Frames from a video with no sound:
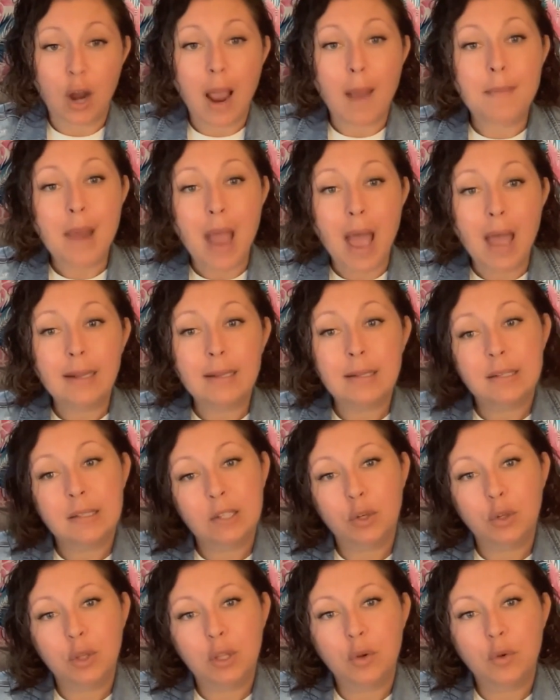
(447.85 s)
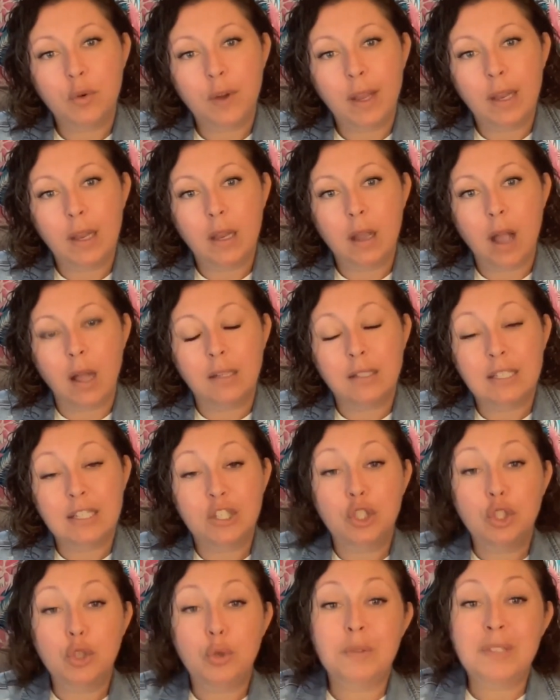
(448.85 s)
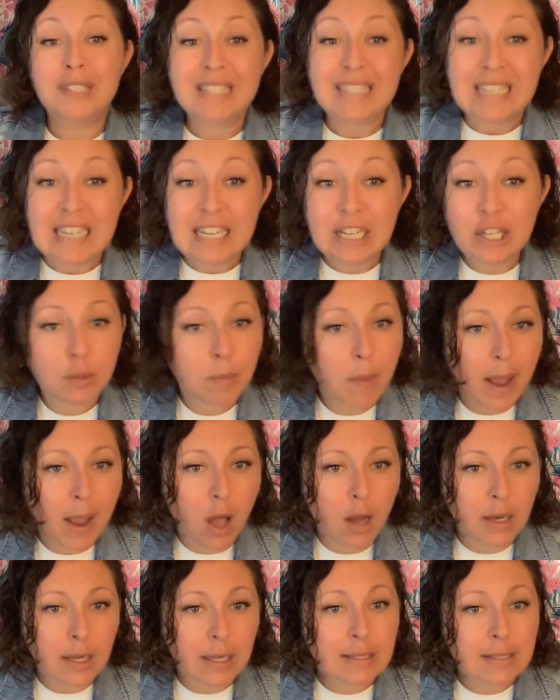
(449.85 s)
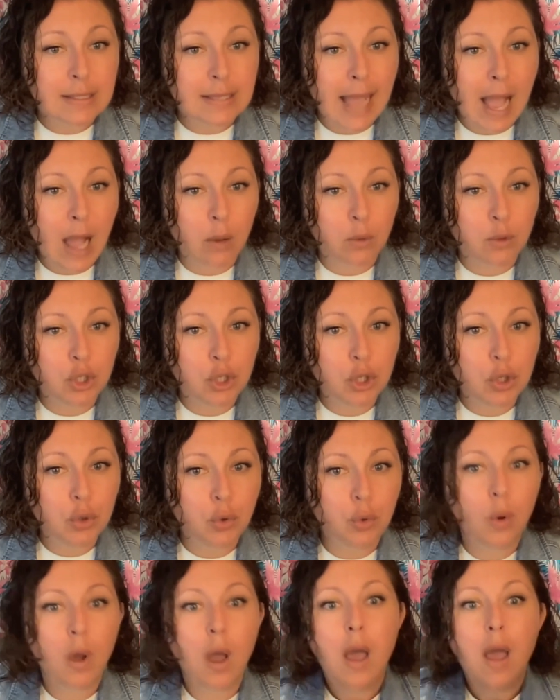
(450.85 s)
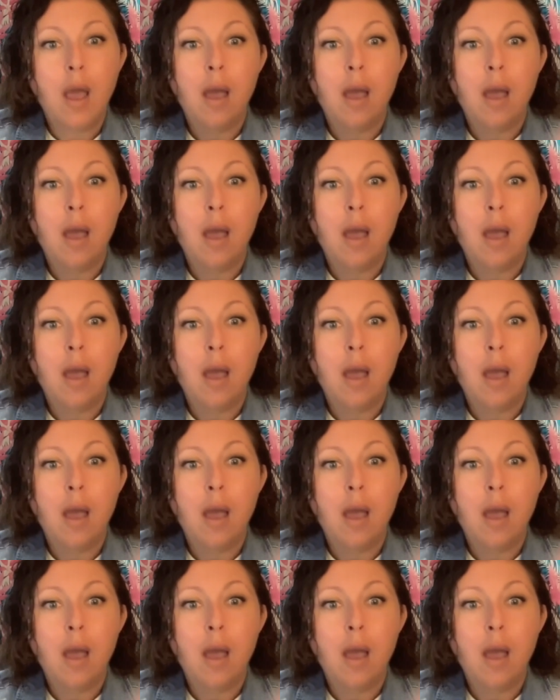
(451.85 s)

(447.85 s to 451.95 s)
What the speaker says: I'm not necessarily creating content to teach my audience the how to